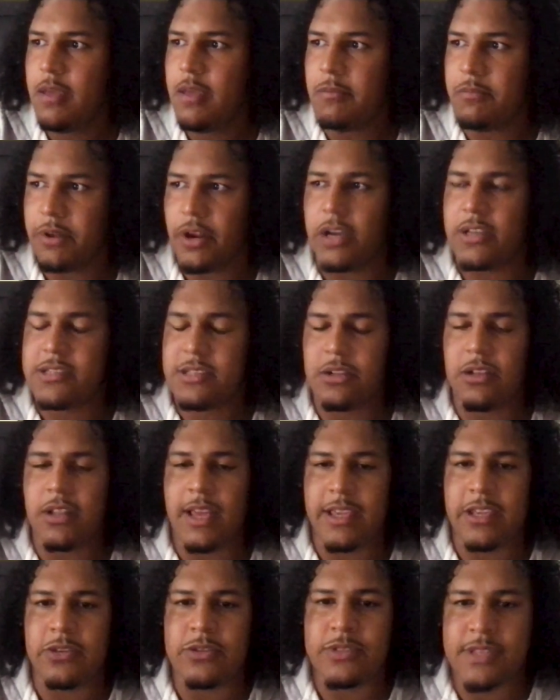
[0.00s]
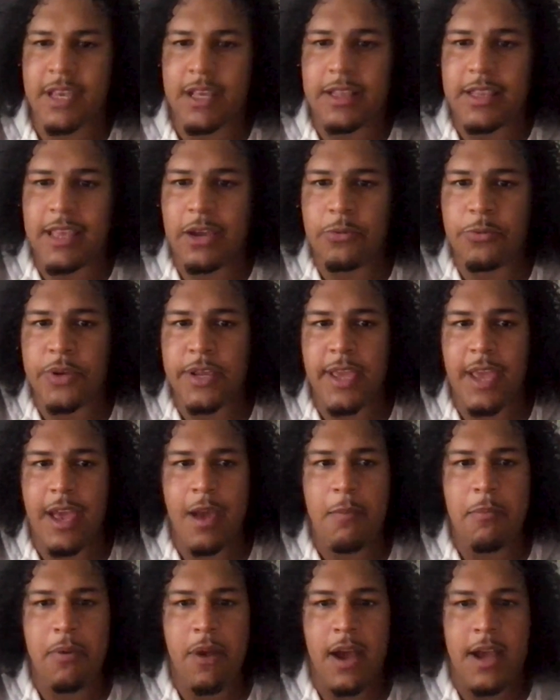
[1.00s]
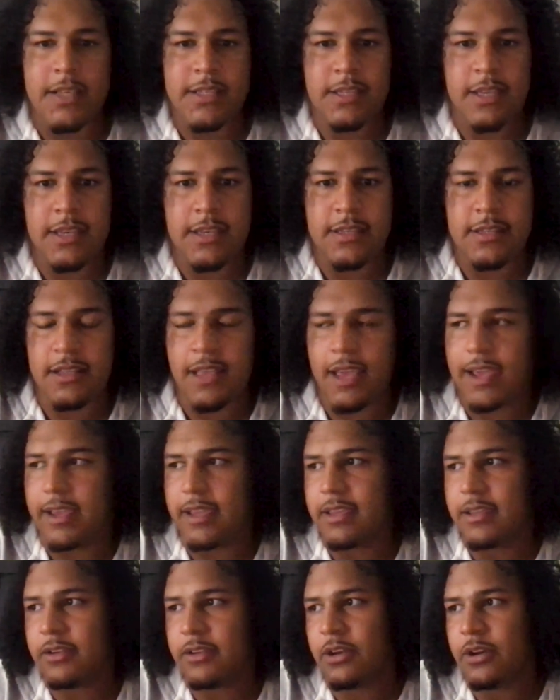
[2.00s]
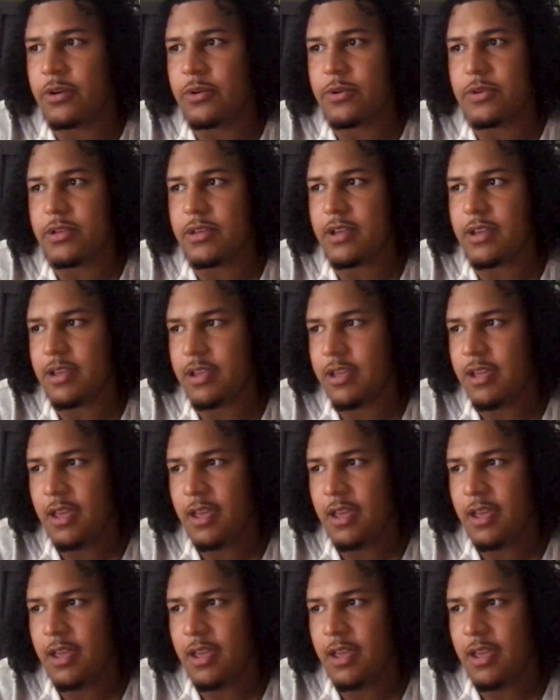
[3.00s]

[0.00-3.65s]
but also, like you said, that rehab process, like, you know,